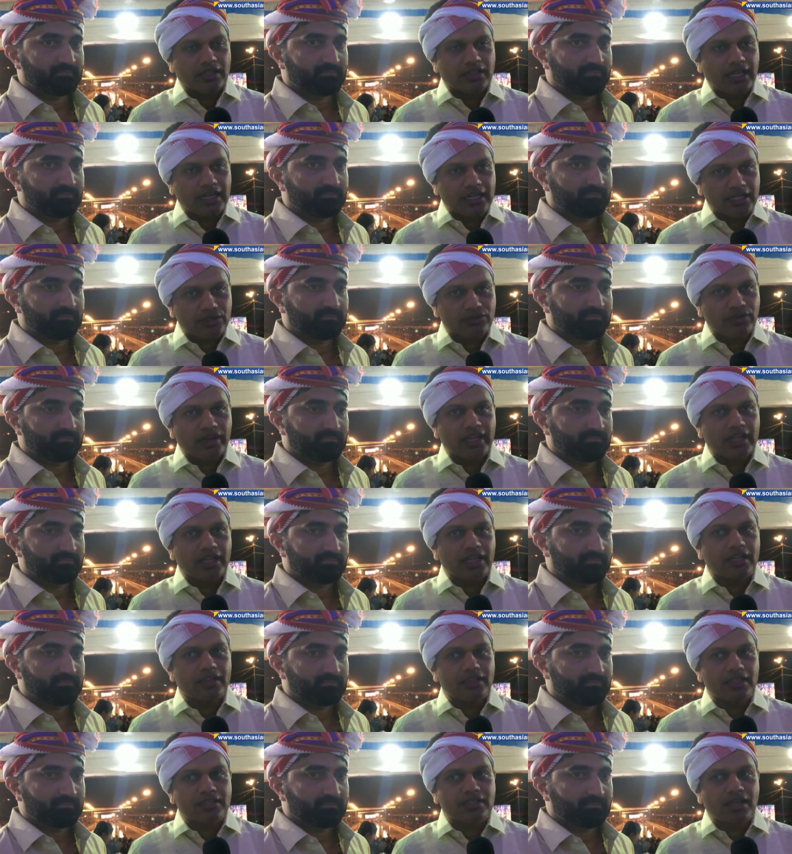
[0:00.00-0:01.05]
Speaker 1: That is
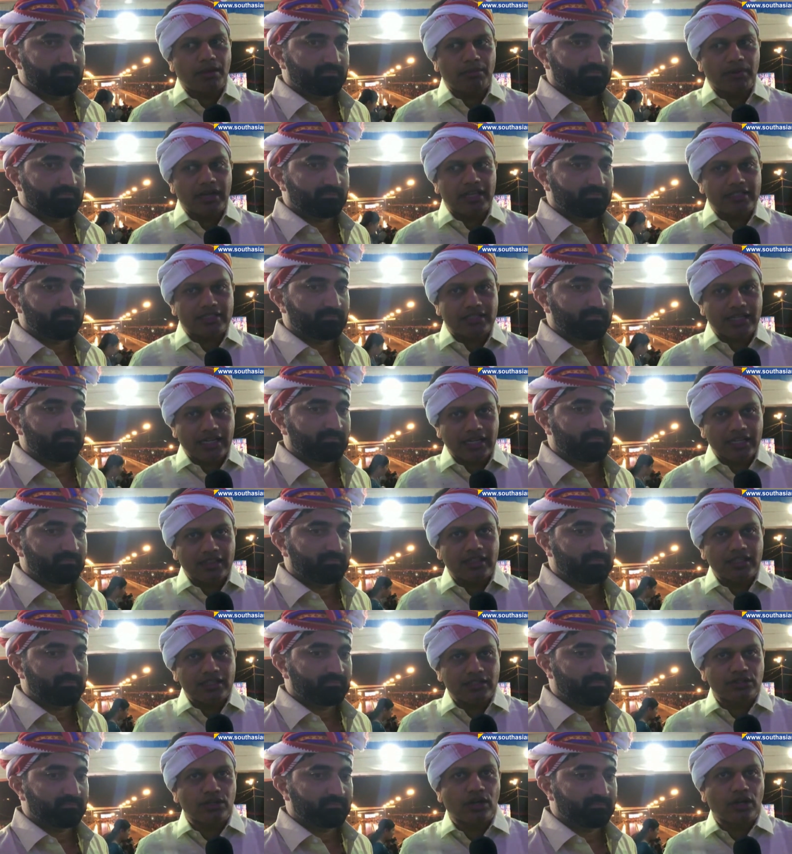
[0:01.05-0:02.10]
why this Kambala is getting
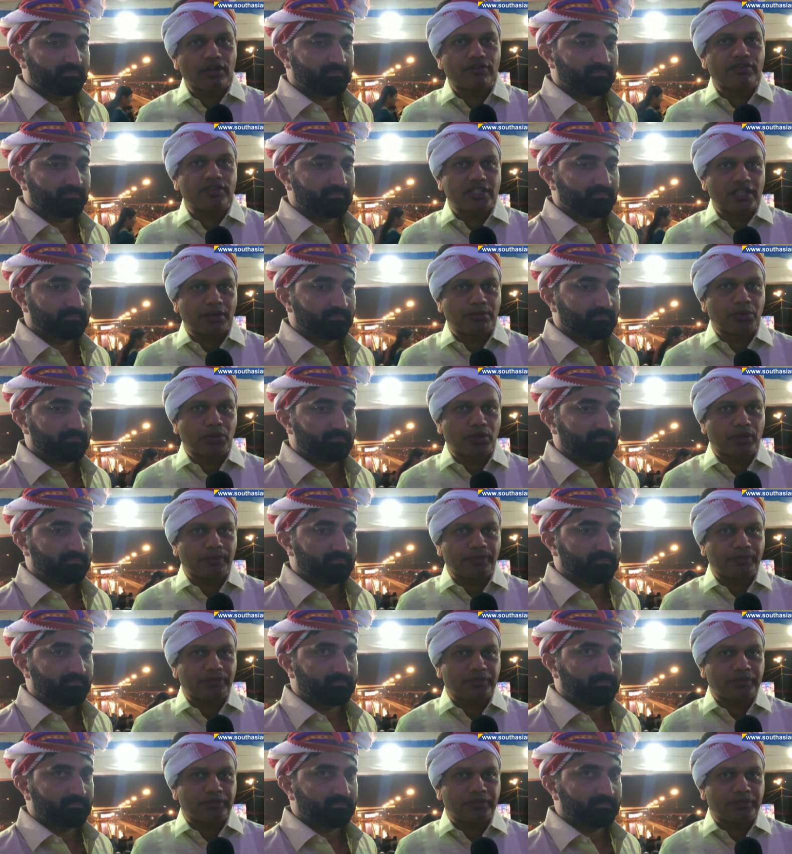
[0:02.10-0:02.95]
this sort of a support.